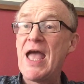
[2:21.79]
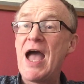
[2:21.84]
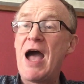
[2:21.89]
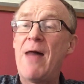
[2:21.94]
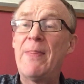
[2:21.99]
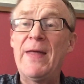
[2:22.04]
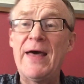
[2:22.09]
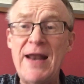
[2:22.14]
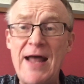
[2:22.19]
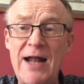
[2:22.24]

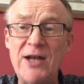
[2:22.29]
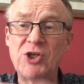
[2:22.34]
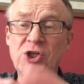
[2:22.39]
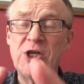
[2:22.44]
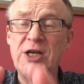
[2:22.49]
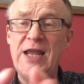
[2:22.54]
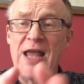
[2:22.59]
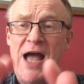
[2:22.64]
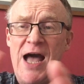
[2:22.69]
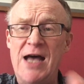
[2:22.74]
And that
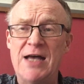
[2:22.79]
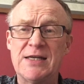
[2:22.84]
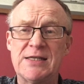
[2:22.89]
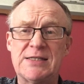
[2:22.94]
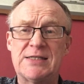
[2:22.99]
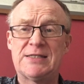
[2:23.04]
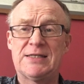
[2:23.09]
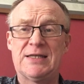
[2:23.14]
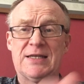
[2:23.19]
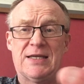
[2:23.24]
actually
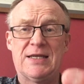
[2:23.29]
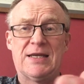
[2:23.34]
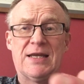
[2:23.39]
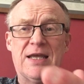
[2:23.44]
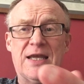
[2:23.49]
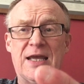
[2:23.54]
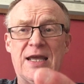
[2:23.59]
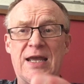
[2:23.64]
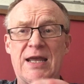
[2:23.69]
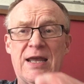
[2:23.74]
has
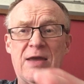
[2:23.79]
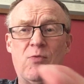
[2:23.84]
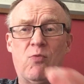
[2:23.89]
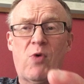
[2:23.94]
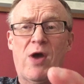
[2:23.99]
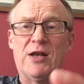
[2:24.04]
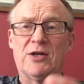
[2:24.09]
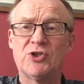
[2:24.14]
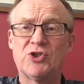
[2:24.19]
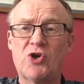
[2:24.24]
a
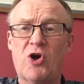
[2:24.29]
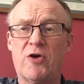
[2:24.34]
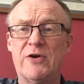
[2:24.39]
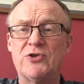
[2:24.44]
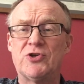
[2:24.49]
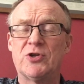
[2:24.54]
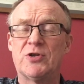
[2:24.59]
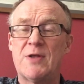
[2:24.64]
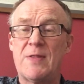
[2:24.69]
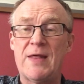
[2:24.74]
Welsh
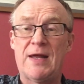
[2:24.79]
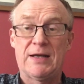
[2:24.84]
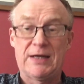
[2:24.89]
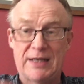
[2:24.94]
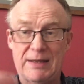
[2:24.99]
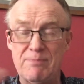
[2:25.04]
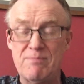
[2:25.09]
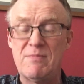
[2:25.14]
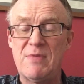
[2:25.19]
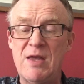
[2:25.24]
origin, and that
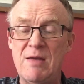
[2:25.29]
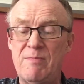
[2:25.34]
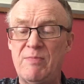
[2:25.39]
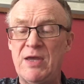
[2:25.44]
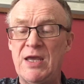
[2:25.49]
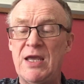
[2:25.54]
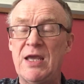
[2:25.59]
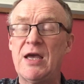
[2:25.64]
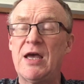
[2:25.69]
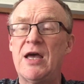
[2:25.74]
may
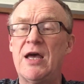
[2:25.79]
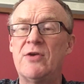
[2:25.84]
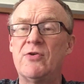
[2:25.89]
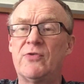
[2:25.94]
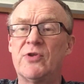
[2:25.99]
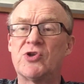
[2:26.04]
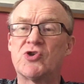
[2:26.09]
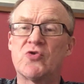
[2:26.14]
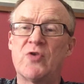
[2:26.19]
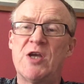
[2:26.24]
be
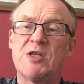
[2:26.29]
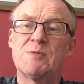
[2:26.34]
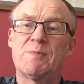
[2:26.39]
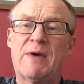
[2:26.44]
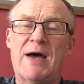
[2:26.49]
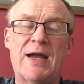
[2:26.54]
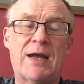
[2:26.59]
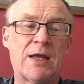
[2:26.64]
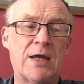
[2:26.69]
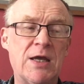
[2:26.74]
another trace
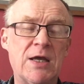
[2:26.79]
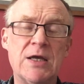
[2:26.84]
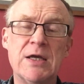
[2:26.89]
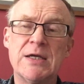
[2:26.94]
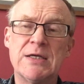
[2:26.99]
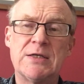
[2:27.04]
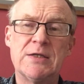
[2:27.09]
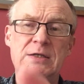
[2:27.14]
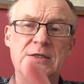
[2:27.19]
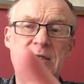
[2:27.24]
back
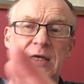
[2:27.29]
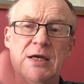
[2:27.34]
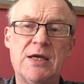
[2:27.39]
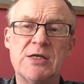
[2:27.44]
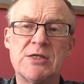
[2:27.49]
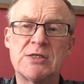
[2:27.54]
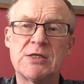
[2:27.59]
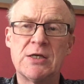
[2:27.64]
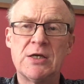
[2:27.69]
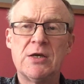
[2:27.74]
to the
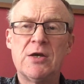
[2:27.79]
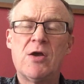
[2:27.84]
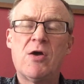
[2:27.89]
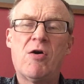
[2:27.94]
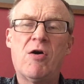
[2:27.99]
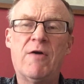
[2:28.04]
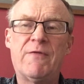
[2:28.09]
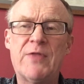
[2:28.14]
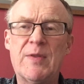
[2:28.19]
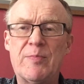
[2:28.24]
days
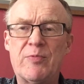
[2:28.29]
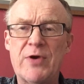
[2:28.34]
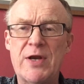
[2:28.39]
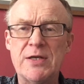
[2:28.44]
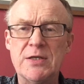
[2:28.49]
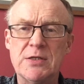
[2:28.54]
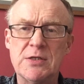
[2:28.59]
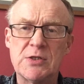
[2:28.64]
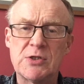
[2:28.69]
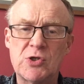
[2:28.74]
of the
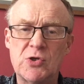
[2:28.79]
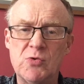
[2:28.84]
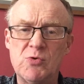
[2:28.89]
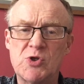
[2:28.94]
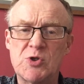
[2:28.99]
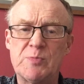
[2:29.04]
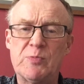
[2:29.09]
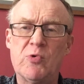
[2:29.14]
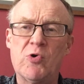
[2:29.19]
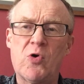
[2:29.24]
Britons who
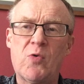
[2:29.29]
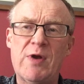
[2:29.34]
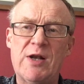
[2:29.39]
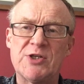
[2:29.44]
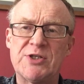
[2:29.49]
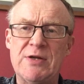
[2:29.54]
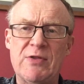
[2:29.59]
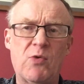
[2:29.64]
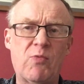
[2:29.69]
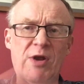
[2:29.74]
spoke
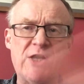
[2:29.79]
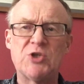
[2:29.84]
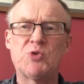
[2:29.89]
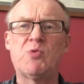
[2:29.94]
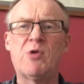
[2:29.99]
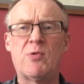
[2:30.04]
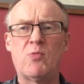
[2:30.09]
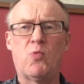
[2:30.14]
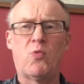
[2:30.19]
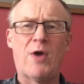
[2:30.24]
Welsh. Now, the Welsh
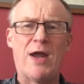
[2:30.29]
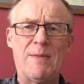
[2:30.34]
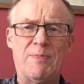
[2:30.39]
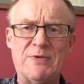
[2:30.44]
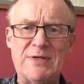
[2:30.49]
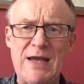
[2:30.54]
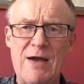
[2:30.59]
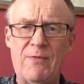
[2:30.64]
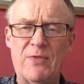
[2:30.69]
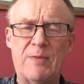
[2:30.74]
weren't
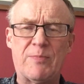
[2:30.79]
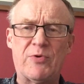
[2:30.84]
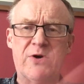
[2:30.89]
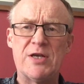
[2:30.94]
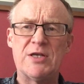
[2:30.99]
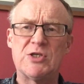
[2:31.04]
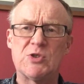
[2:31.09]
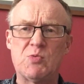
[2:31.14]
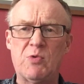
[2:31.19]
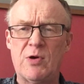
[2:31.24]
wiped out. The
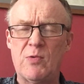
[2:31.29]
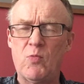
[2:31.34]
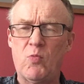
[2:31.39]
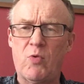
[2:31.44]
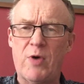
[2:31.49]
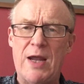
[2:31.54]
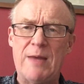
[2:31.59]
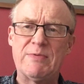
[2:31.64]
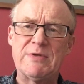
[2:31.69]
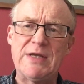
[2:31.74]
Britons weren't
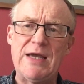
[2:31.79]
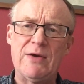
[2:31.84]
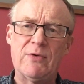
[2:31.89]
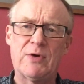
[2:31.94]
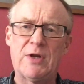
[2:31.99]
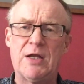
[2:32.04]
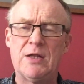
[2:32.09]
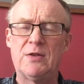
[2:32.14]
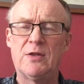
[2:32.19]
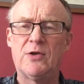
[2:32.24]
wiped
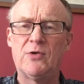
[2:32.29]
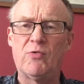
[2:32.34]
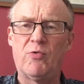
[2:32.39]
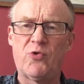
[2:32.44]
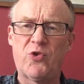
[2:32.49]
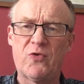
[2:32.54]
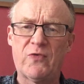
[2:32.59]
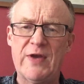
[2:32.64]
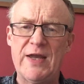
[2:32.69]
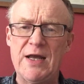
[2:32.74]
out in the
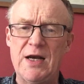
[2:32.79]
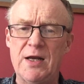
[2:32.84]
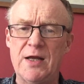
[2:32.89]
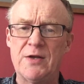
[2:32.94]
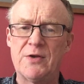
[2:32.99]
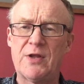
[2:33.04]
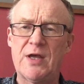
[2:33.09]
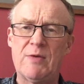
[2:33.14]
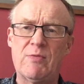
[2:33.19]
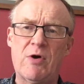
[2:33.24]
north of
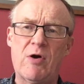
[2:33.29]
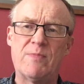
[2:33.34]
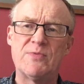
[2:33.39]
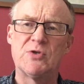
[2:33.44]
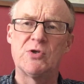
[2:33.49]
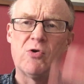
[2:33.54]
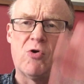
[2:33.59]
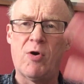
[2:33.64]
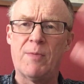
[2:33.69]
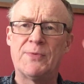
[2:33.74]
England. They were
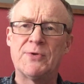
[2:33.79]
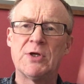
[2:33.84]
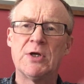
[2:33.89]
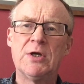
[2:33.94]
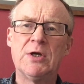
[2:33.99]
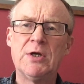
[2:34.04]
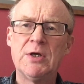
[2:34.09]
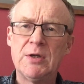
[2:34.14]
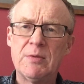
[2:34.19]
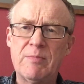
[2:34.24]
absorbed
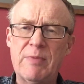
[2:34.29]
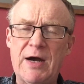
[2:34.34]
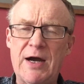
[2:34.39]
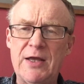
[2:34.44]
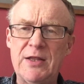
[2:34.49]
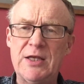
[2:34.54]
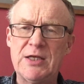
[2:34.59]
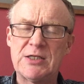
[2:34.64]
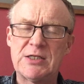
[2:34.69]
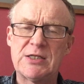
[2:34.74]
by
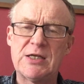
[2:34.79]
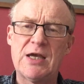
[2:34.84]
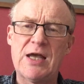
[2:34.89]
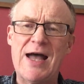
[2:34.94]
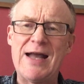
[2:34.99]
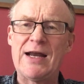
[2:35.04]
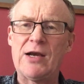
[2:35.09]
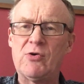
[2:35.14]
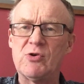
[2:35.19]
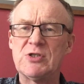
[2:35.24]
this
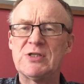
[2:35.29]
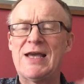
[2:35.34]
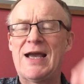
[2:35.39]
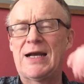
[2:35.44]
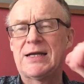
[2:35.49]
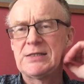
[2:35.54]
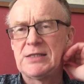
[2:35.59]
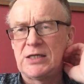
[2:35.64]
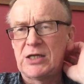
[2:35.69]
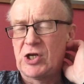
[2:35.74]

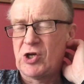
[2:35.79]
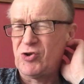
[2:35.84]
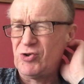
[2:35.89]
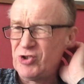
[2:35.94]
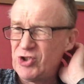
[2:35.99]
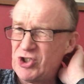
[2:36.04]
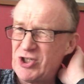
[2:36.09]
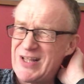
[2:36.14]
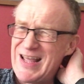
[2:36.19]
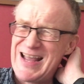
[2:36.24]
Anglo-Saxon
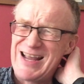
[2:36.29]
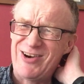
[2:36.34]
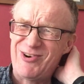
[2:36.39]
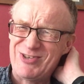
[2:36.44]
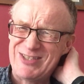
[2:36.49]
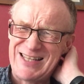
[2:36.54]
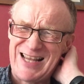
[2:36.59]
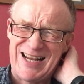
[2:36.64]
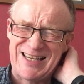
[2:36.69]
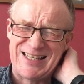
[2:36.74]
culture. The
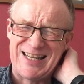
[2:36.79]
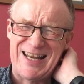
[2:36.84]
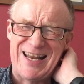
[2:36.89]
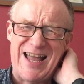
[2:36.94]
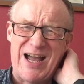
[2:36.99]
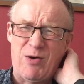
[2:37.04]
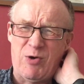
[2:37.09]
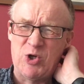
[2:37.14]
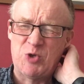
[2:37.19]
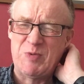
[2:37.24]
Anglo-Saxon
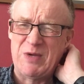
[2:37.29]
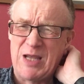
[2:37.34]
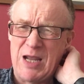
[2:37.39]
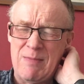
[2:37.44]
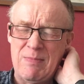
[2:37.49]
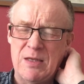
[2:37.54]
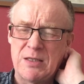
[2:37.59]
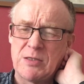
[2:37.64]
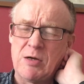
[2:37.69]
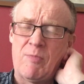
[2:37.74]
language became
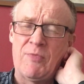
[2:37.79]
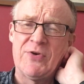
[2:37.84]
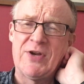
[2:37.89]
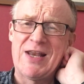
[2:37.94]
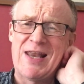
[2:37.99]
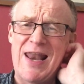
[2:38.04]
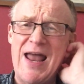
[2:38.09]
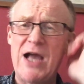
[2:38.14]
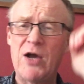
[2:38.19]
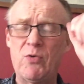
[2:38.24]
the
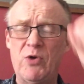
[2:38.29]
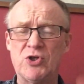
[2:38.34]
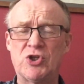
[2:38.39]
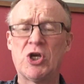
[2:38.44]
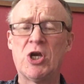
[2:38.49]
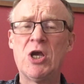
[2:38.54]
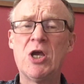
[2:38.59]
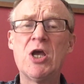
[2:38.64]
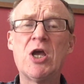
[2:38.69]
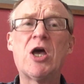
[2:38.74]
dominant language,
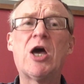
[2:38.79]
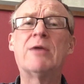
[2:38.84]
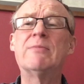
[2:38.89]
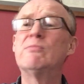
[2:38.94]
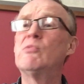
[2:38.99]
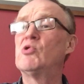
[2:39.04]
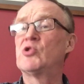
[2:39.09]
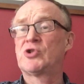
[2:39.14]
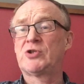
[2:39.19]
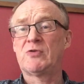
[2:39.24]
and
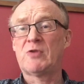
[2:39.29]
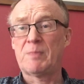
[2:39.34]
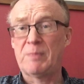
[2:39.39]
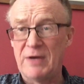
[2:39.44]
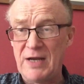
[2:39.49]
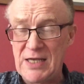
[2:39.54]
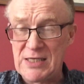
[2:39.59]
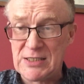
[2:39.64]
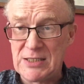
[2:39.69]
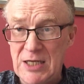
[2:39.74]
most of the
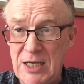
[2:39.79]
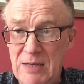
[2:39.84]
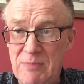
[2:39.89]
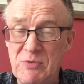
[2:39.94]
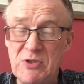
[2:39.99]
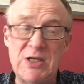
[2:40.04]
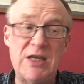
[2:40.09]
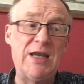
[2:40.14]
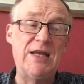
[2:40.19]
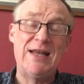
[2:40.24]
place
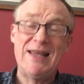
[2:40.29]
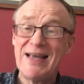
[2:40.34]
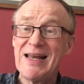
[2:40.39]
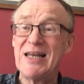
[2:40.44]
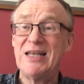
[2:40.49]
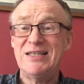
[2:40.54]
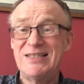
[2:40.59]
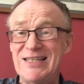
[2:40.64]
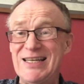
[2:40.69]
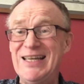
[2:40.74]
names in
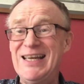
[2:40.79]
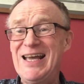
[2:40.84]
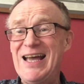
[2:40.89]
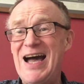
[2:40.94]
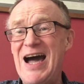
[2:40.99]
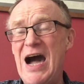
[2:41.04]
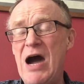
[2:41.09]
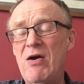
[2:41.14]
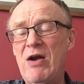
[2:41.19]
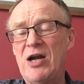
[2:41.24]
England
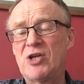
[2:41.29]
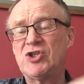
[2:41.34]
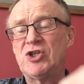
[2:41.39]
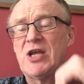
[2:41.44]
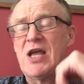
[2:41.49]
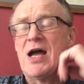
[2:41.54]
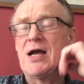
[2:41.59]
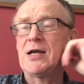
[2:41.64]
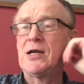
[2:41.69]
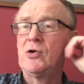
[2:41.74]
are actually
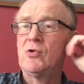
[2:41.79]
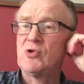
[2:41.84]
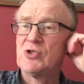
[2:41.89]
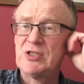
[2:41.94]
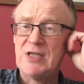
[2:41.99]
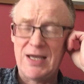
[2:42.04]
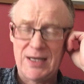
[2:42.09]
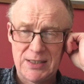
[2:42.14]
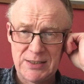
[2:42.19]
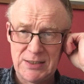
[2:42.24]

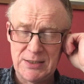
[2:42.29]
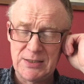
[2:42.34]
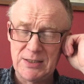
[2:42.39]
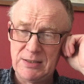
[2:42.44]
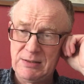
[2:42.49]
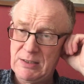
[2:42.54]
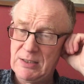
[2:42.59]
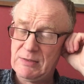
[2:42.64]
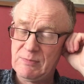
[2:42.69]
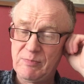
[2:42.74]
Anglo-Saxon,
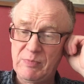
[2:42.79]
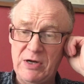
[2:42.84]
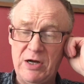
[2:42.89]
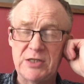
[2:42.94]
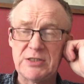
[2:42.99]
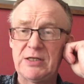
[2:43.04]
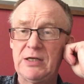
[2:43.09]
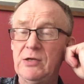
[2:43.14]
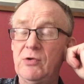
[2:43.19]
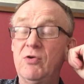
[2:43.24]
and in
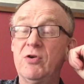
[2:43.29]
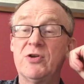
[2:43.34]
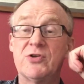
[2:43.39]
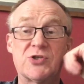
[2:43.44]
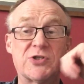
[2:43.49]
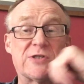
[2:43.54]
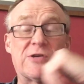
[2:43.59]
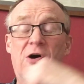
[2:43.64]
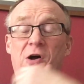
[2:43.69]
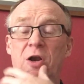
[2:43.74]
parts of lowland
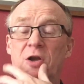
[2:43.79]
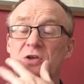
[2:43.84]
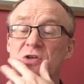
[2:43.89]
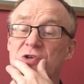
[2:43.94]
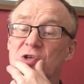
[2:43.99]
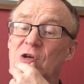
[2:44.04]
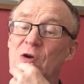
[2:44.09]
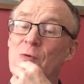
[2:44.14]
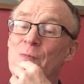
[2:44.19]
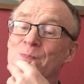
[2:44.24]
Scotland
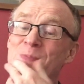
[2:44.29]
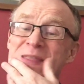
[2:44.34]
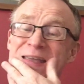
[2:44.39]
too.